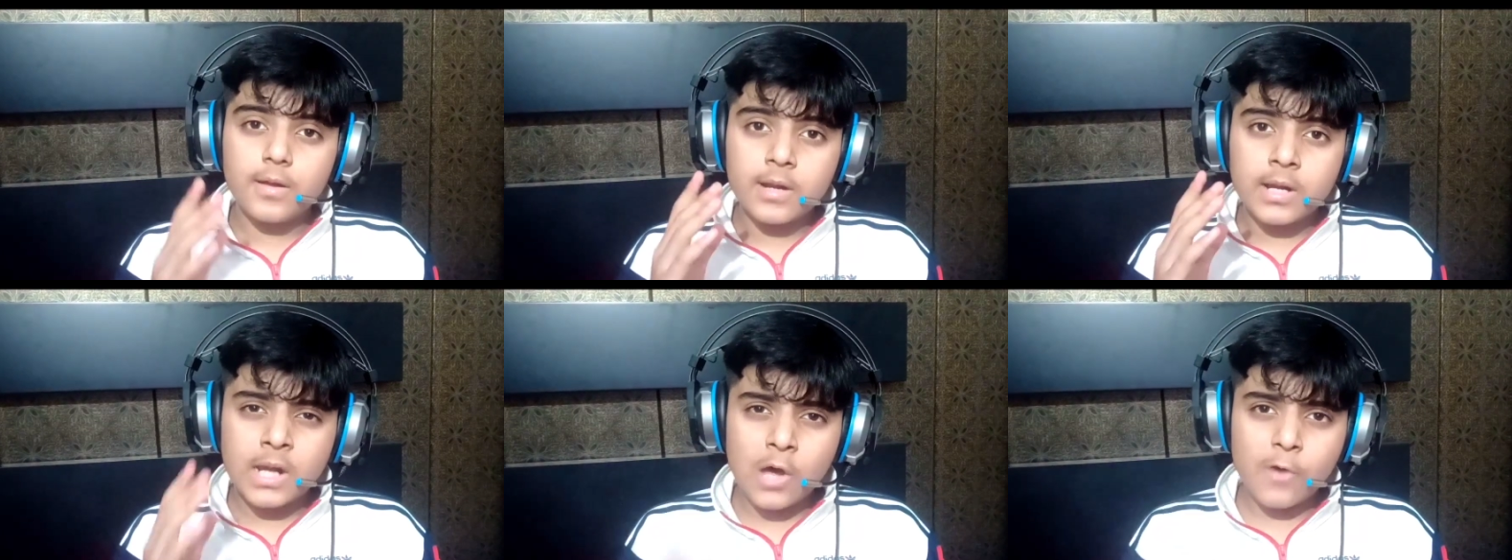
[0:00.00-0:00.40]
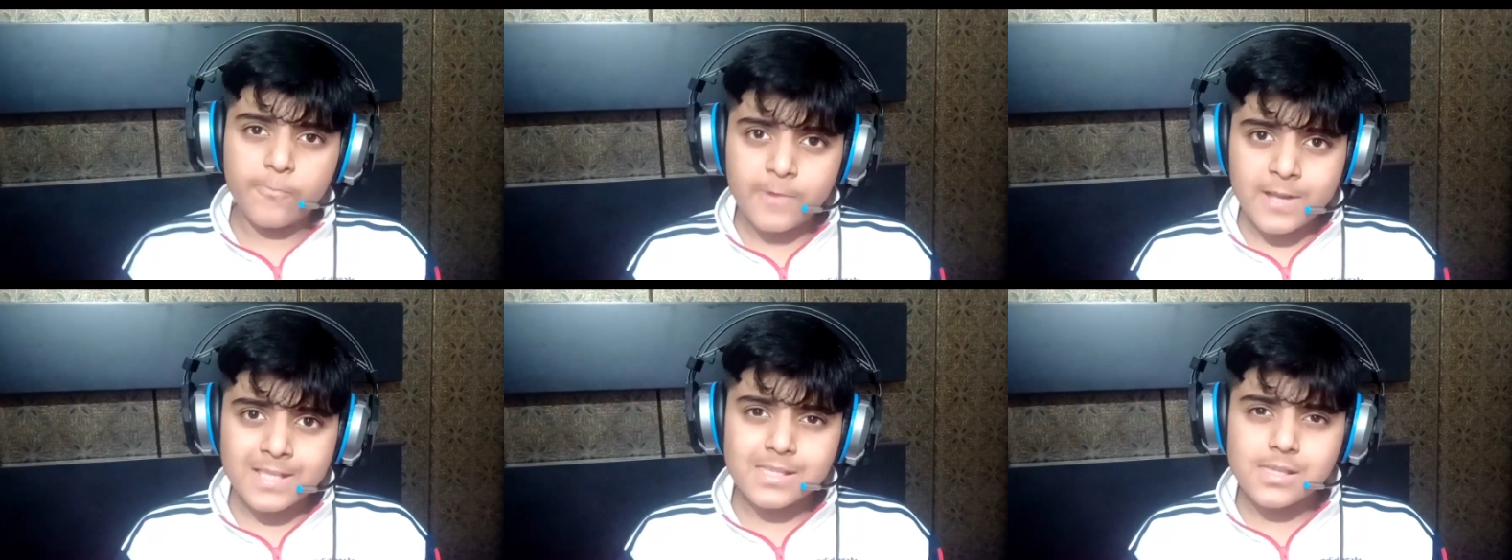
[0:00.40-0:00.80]
Now,
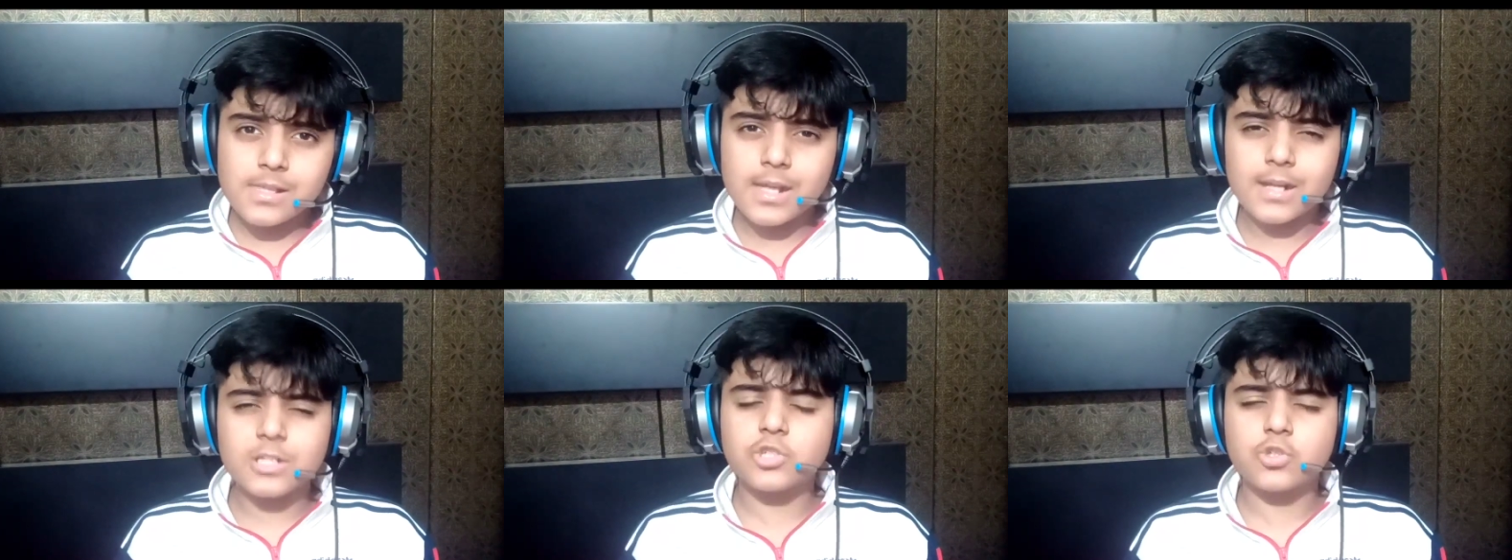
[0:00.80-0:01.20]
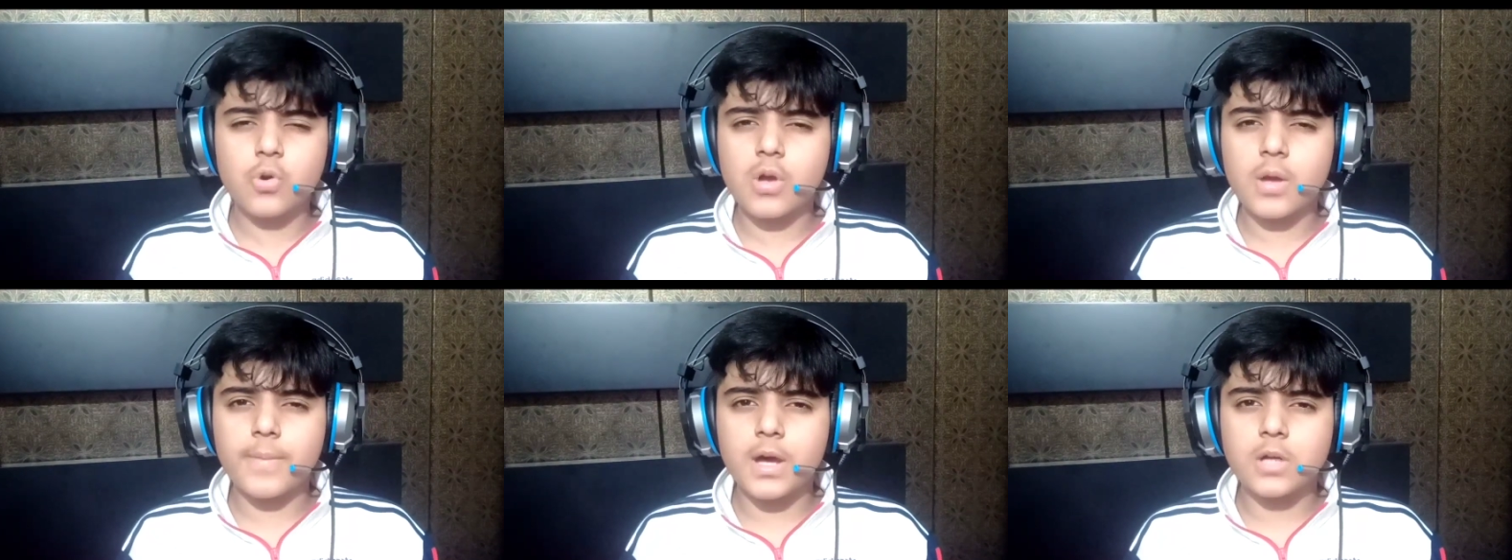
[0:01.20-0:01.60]
friends, let us
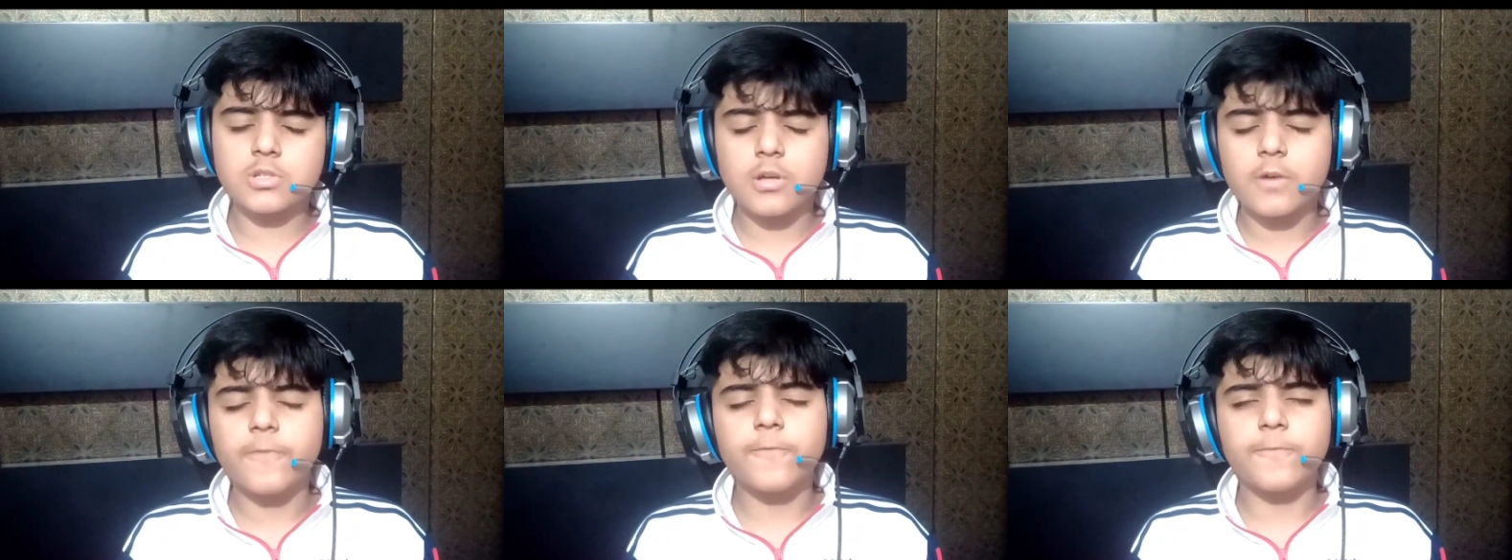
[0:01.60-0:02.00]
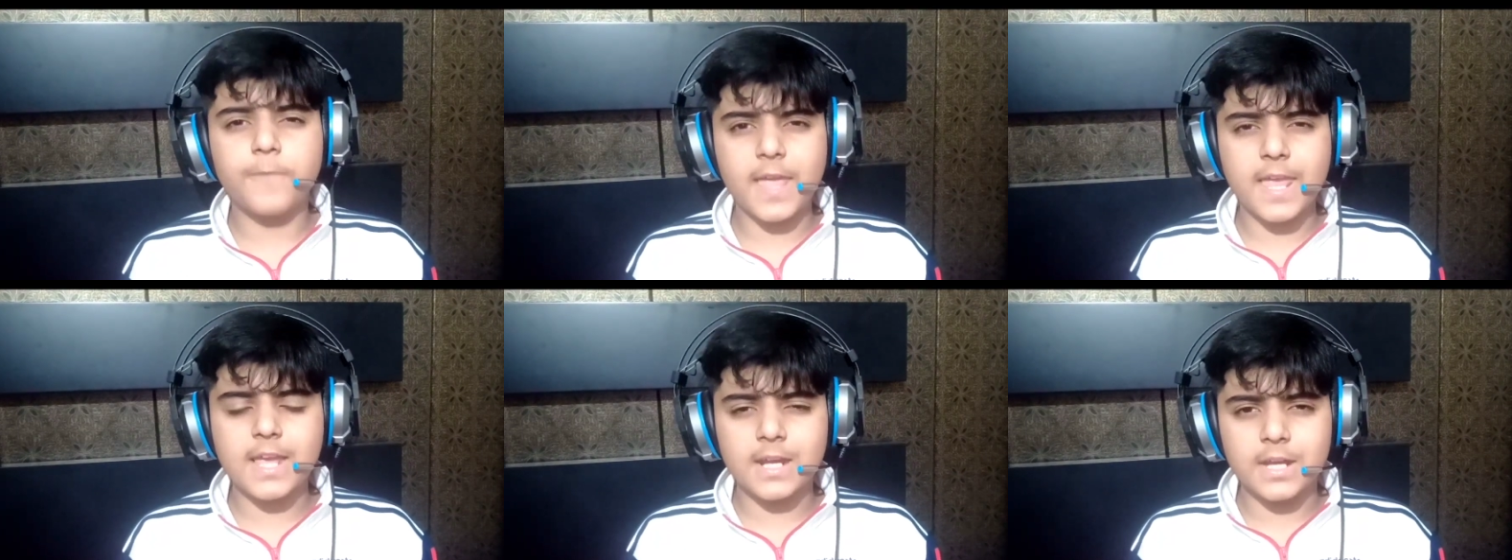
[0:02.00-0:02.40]
talk about
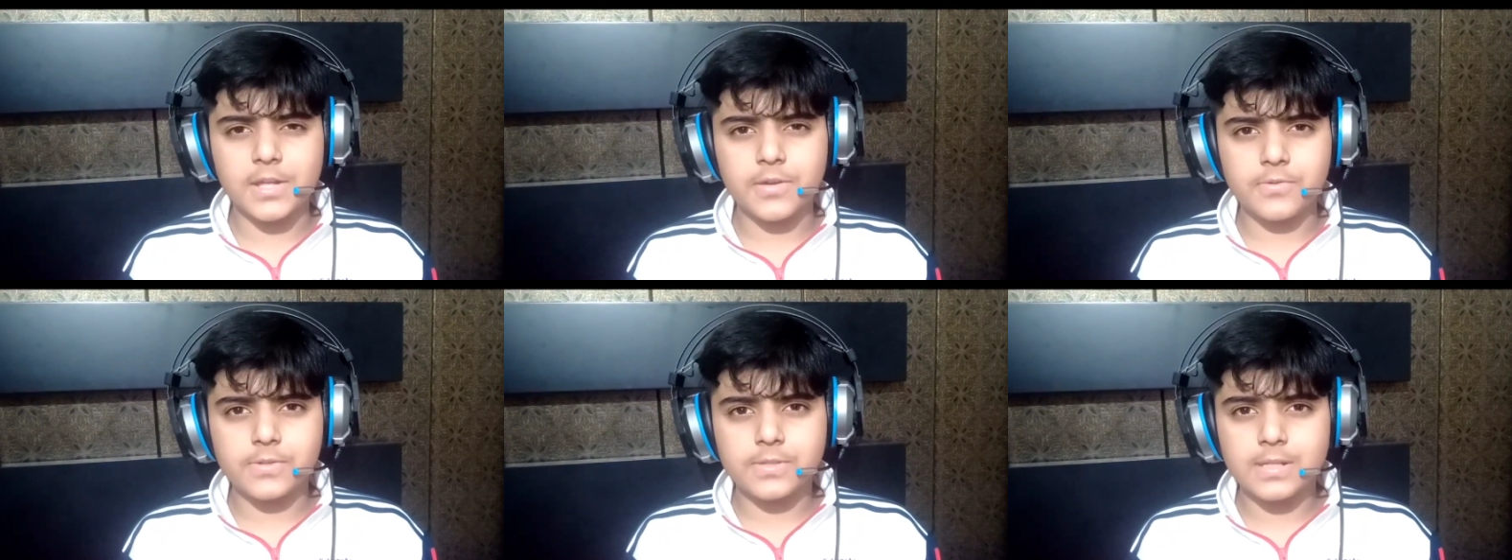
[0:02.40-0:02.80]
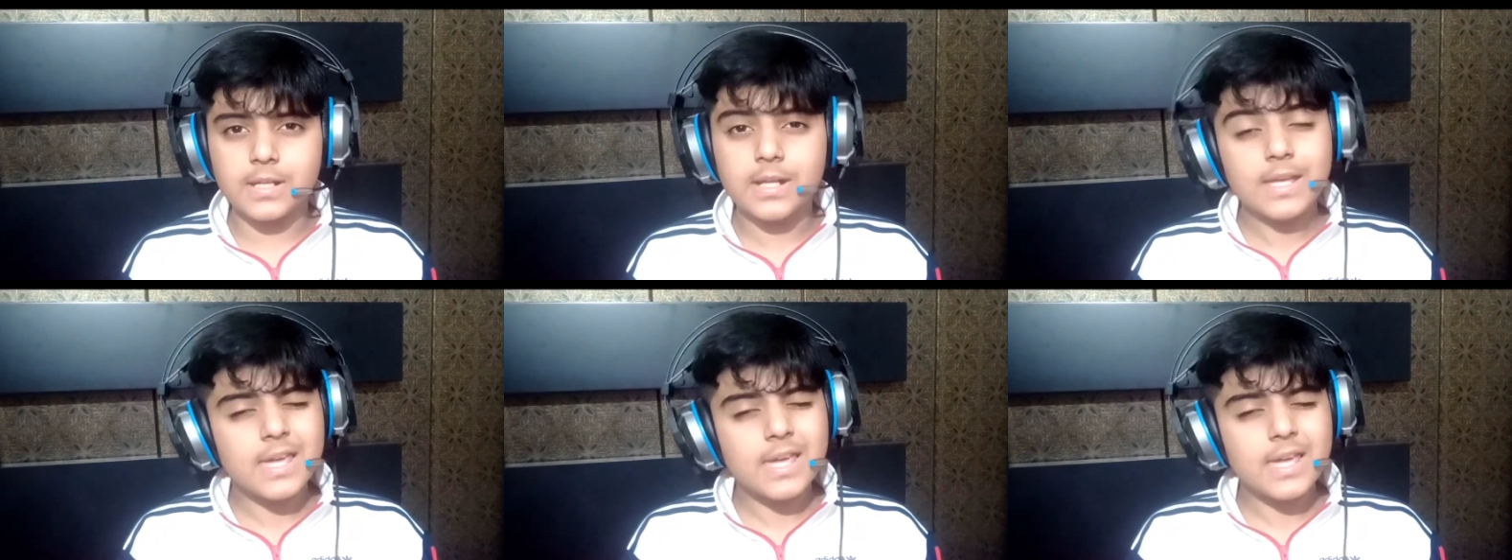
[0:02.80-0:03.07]
fake news.